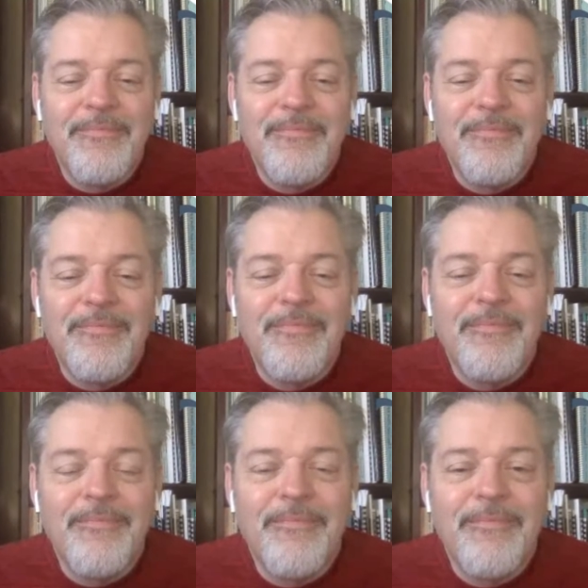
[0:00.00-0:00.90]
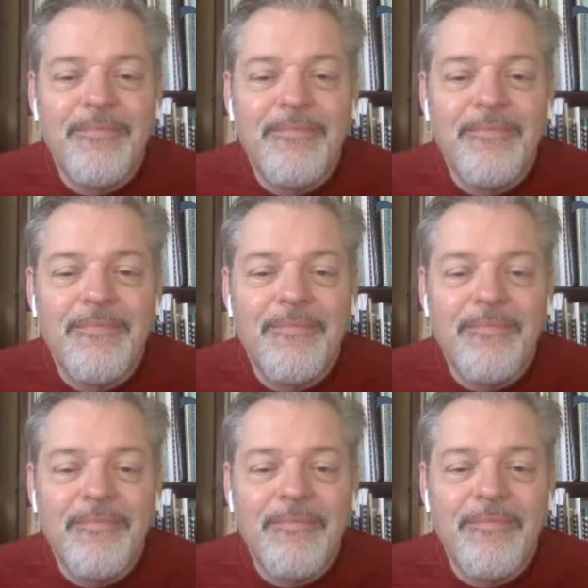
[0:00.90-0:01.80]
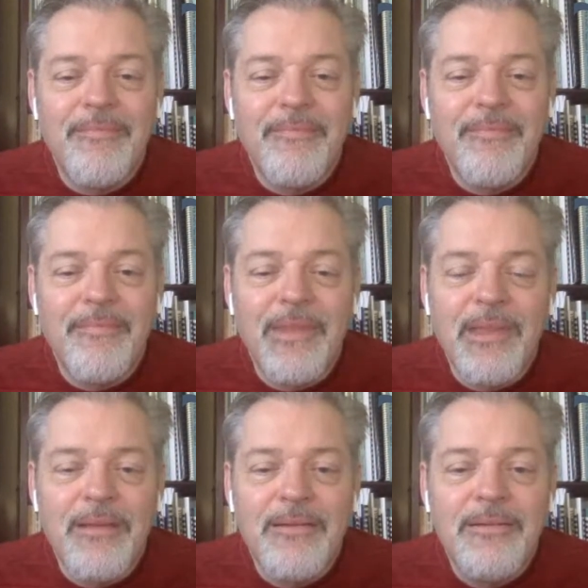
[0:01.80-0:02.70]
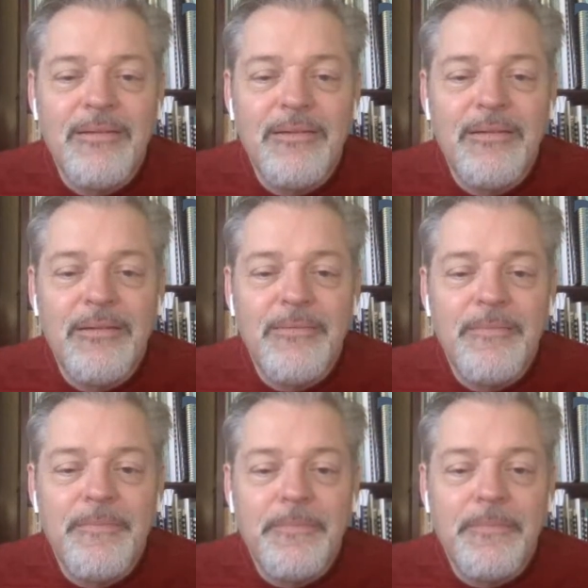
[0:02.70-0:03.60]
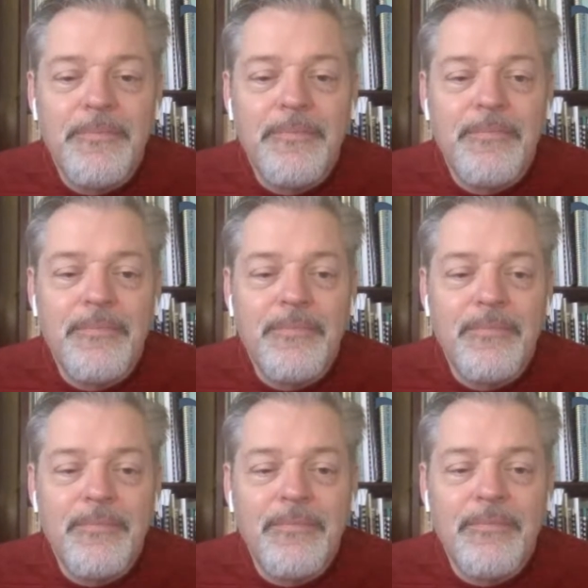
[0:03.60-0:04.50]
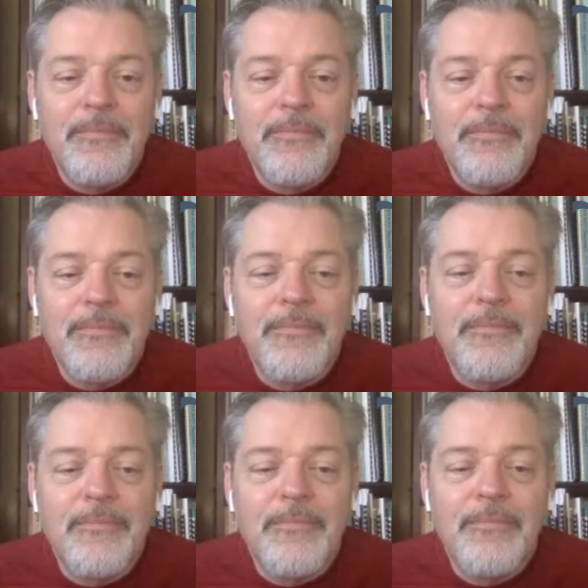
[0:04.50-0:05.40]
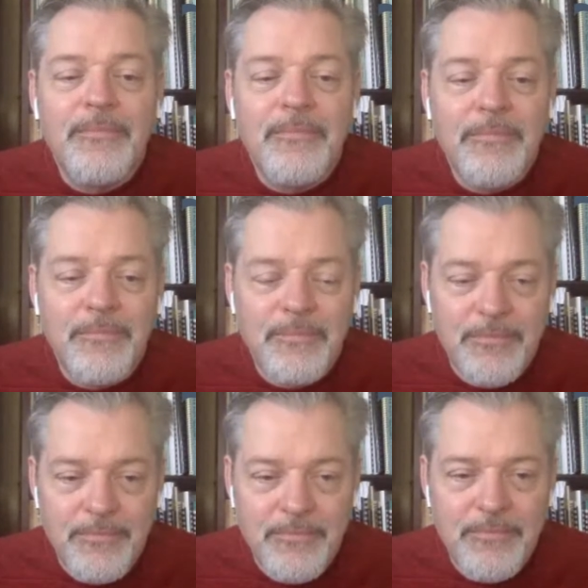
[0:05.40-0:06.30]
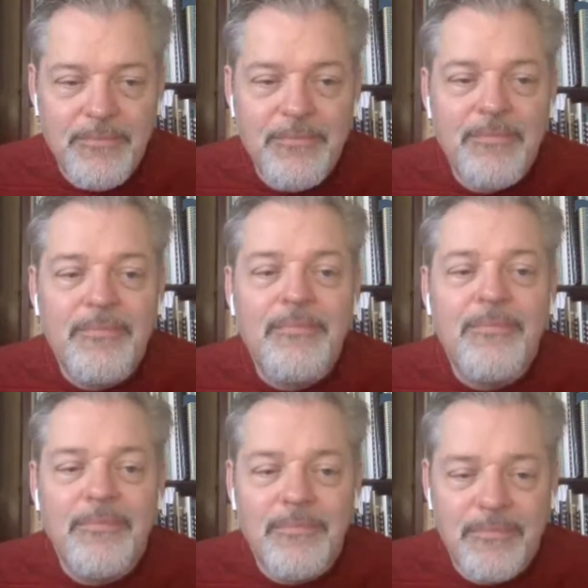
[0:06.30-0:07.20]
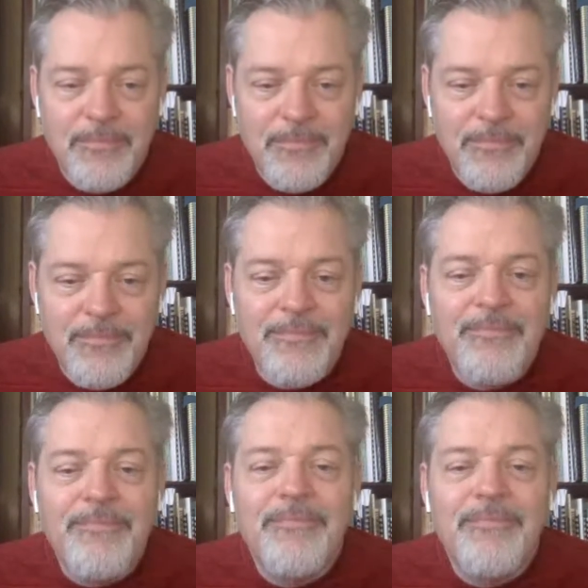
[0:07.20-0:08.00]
[no speech]